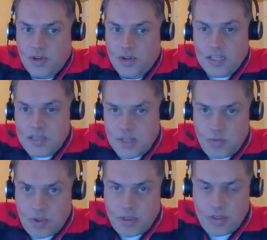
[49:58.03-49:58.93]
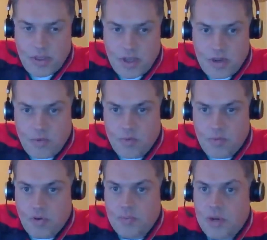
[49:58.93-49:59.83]
Likely the same
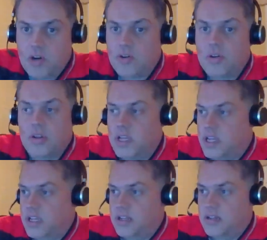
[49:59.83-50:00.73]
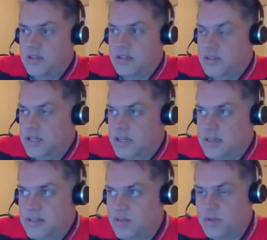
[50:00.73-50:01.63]
with Brody Merrill and
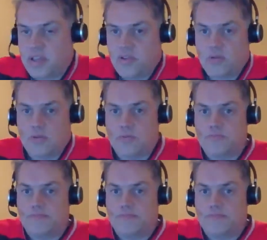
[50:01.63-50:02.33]
some of the other